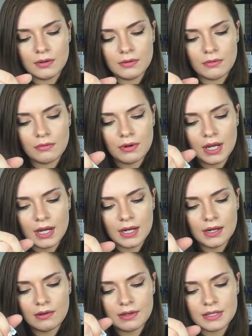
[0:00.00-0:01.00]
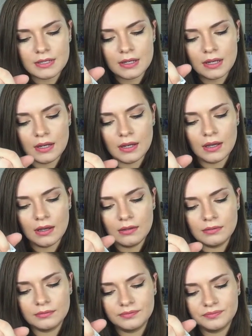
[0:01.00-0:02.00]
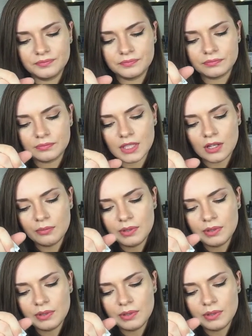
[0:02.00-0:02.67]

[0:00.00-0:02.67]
Really nice colour. I'll